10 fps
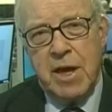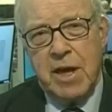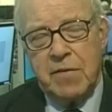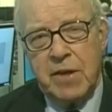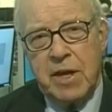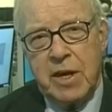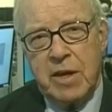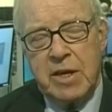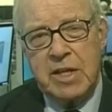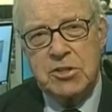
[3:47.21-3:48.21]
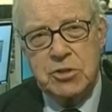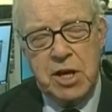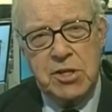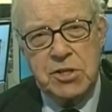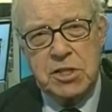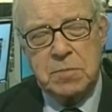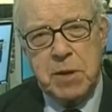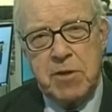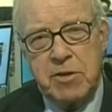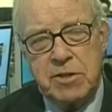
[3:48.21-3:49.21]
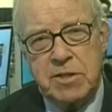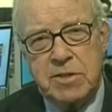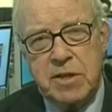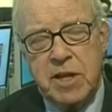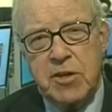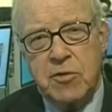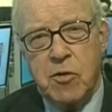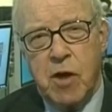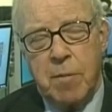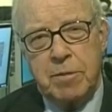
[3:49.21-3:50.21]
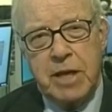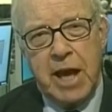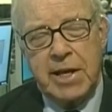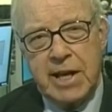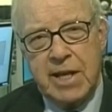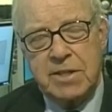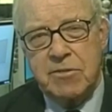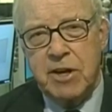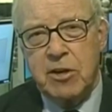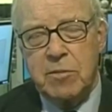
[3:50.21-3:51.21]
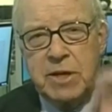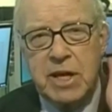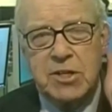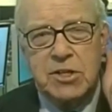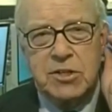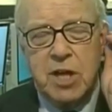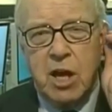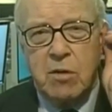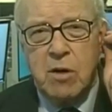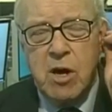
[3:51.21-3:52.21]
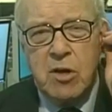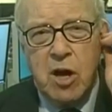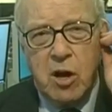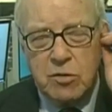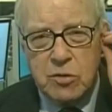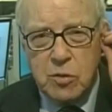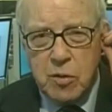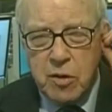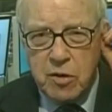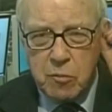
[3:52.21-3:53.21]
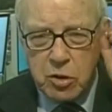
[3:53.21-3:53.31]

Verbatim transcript: and they exchange experiences and they draw up guidelines and recommendations how how to uh,